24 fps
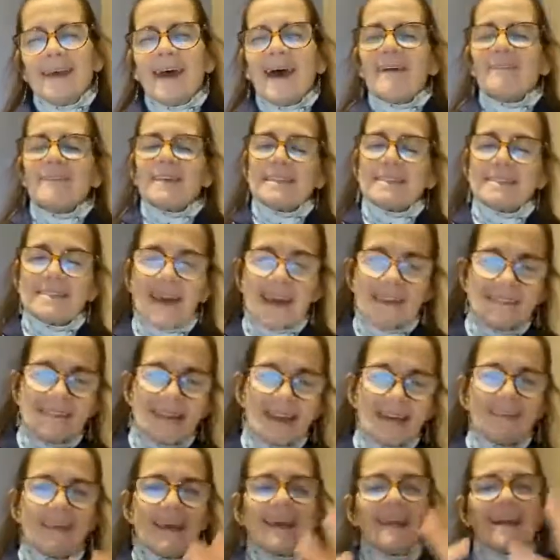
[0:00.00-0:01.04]
Having sat
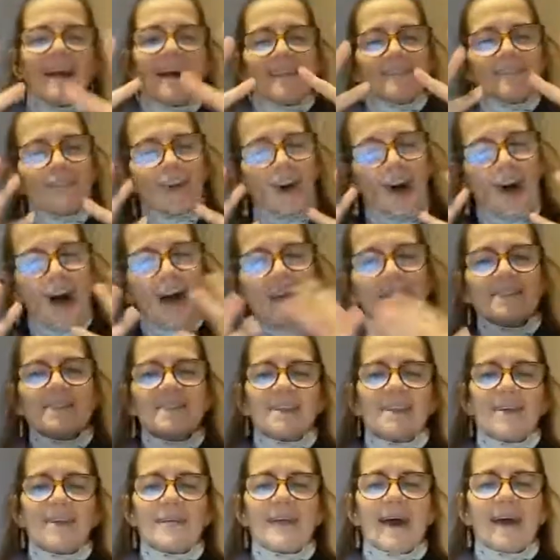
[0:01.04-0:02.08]
down late, I had thoughts,
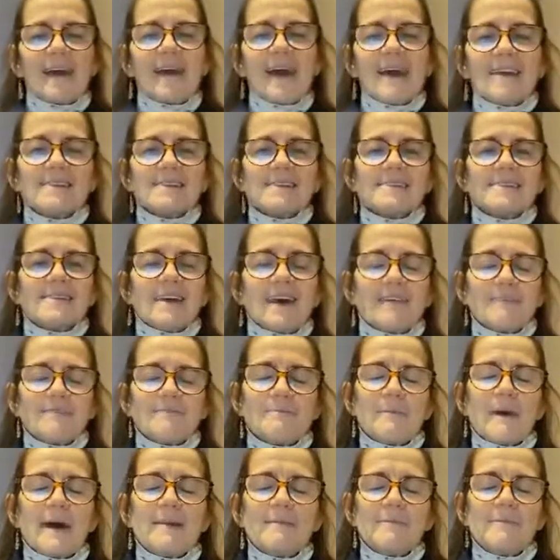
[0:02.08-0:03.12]
you know, that kind of stuff.
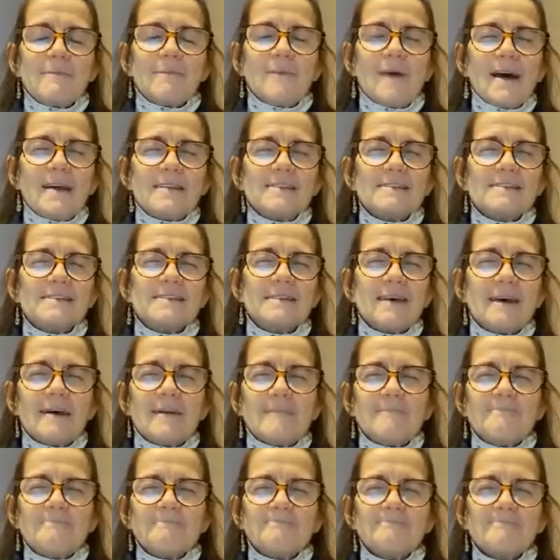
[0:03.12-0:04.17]
But once
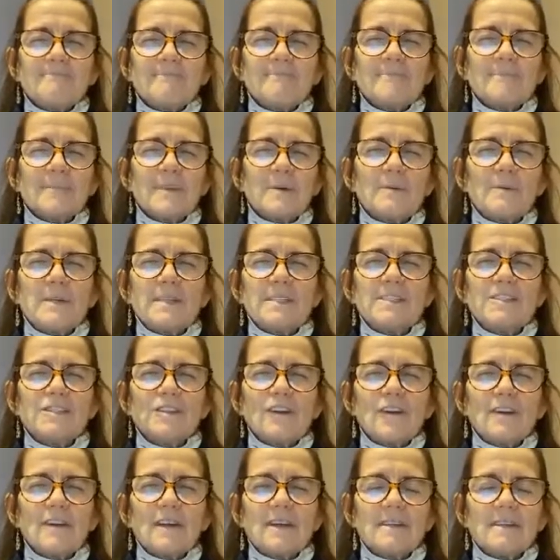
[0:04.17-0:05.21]
we
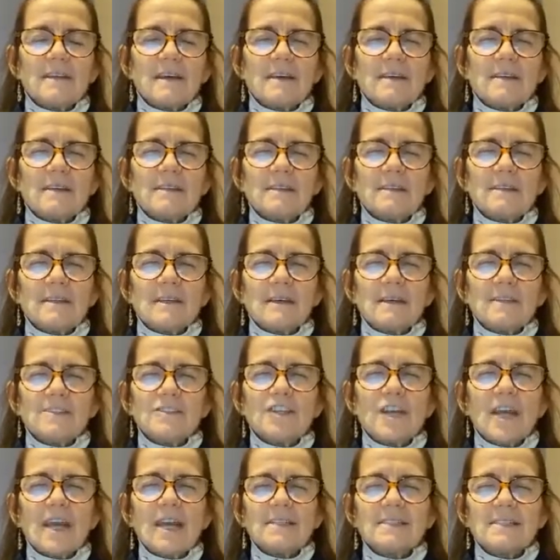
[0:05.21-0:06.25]
started the
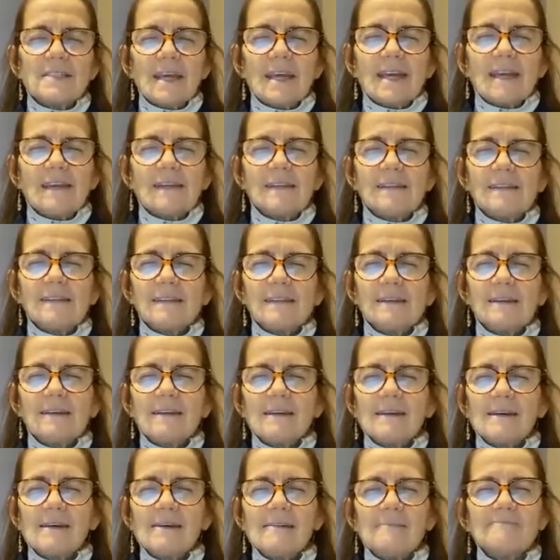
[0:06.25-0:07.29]
chanting,
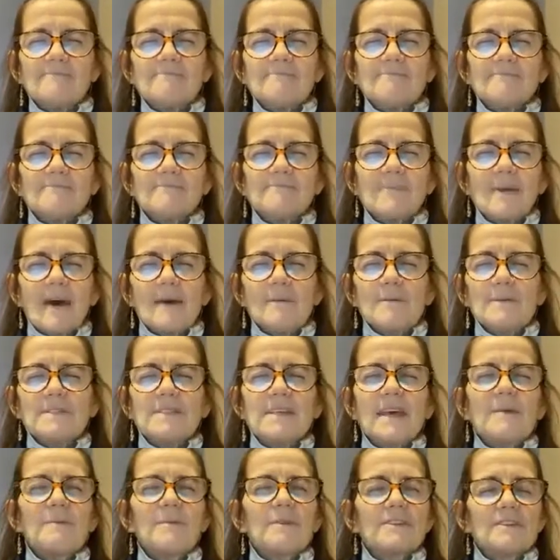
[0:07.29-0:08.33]
I was
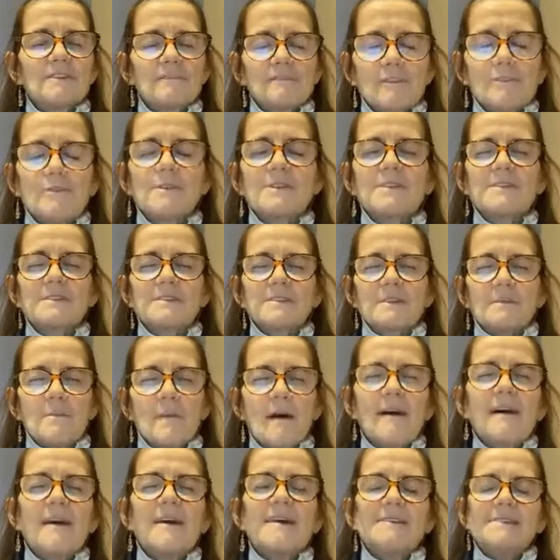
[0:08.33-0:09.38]
able to focus the
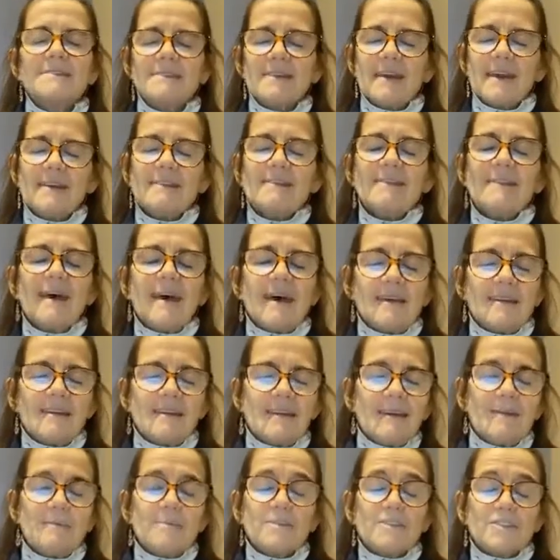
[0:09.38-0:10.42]
mind, and then
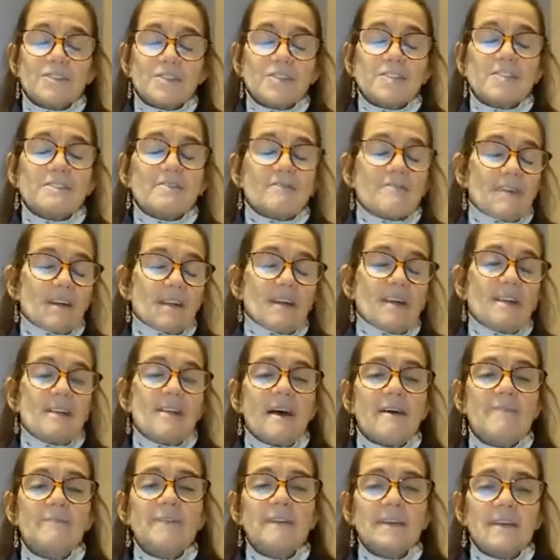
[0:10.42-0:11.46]
it was just a really
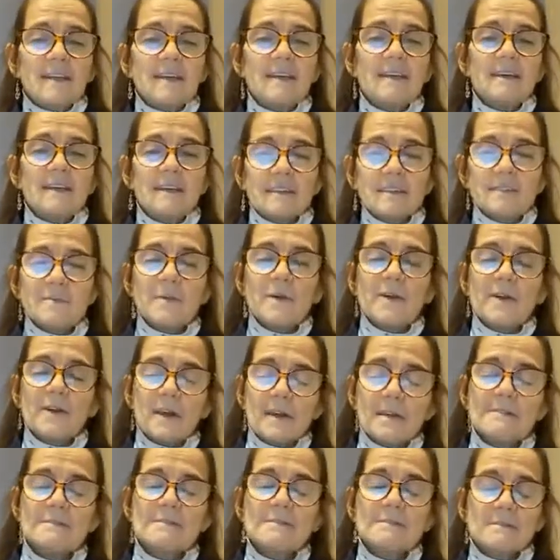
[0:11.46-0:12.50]
lovely
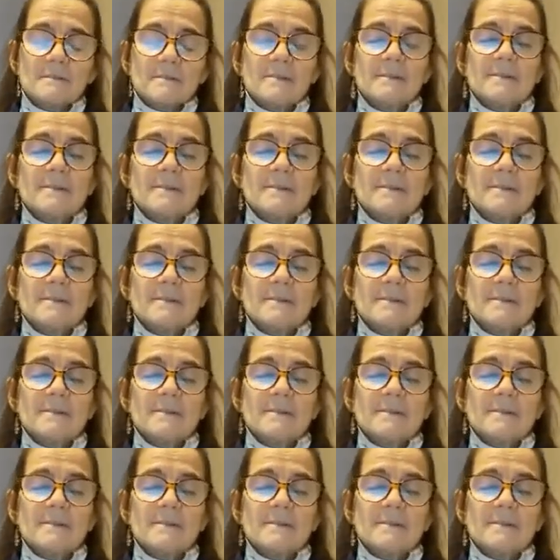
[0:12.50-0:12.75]
experience.